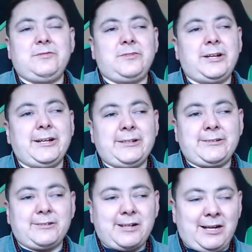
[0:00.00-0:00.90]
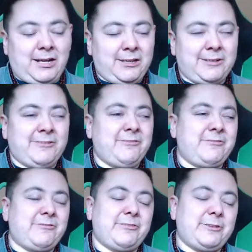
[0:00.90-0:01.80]
very
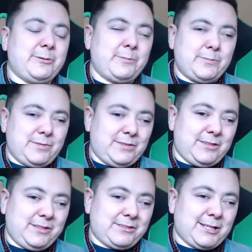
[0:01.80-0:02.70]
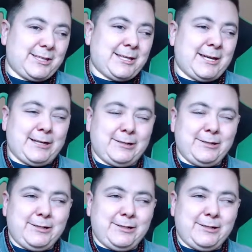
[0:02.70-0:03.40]
interactive, things like that.